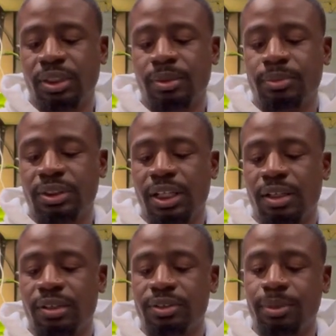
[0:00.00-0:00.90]
I'm taking
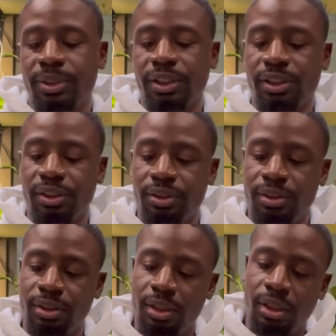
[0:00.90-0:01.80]
out some of these
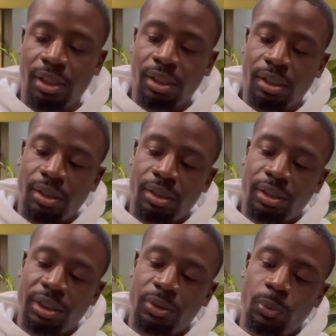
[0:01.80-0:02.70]

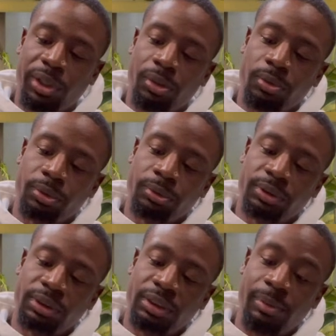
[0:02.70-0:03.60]
weaker roots.